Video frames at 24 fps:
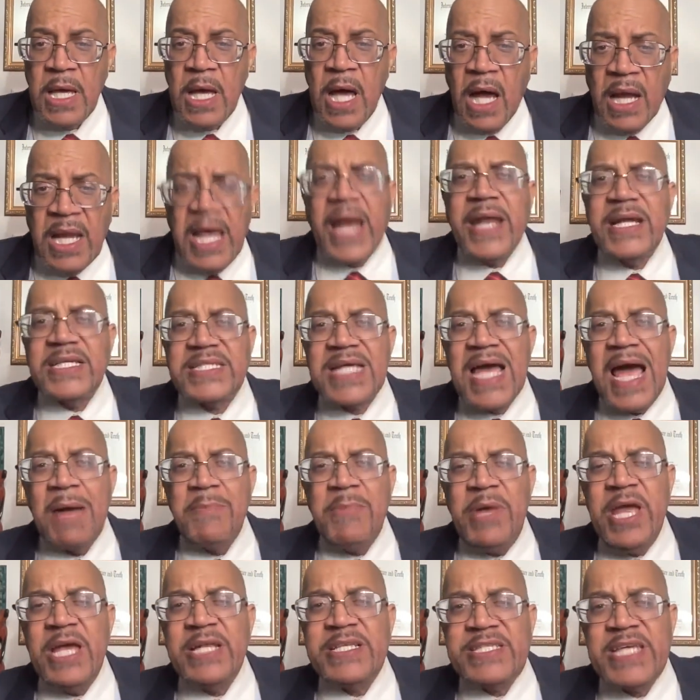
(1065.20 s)
a lot of time
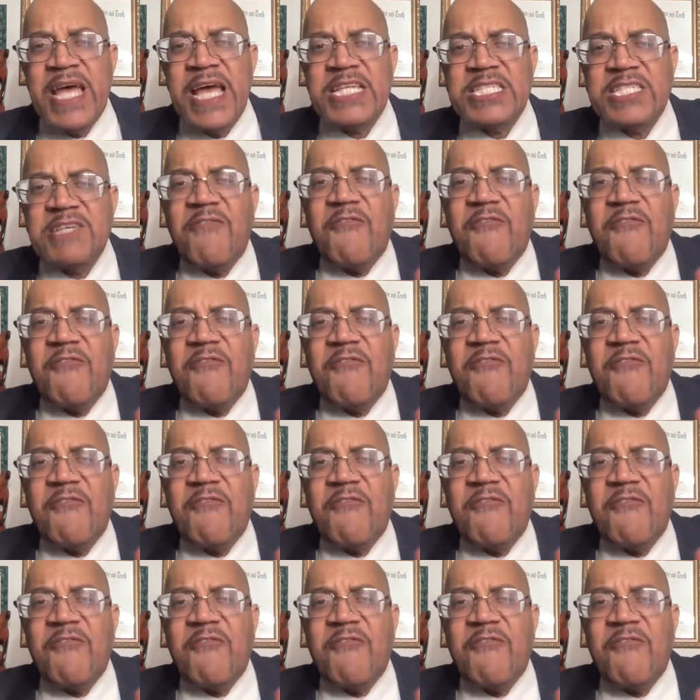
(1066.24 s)
it takes